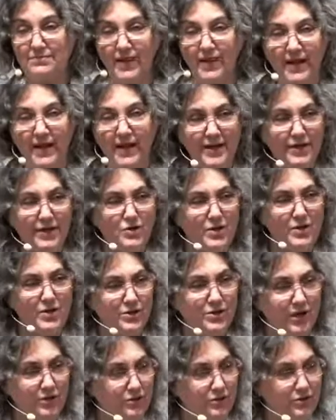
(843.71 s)
And I know I
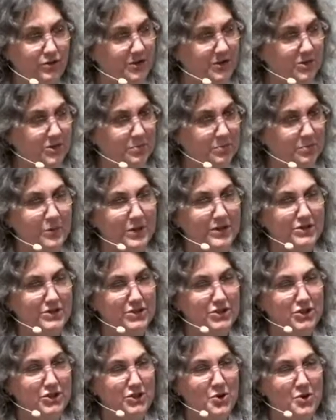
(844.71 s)
talk too much, but I want to
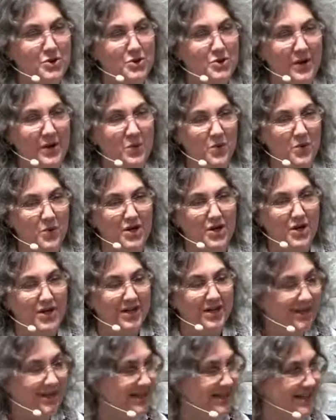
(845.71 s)
show you that word,
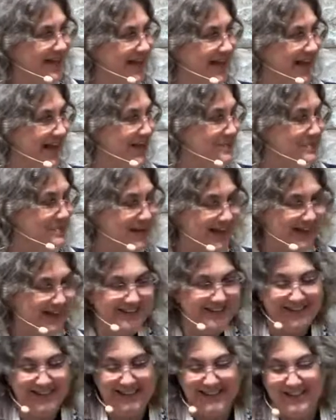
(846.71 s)

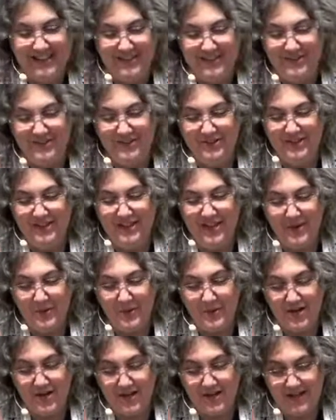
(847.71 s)
emet. Do you see that
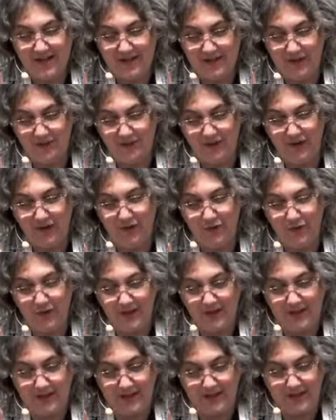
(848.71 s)
word? The first word
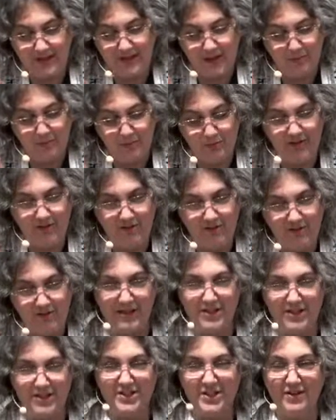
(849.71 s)
on the top right of
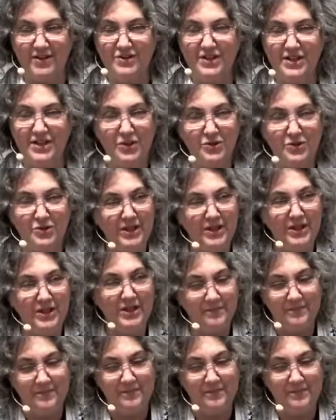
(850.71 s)
page 73?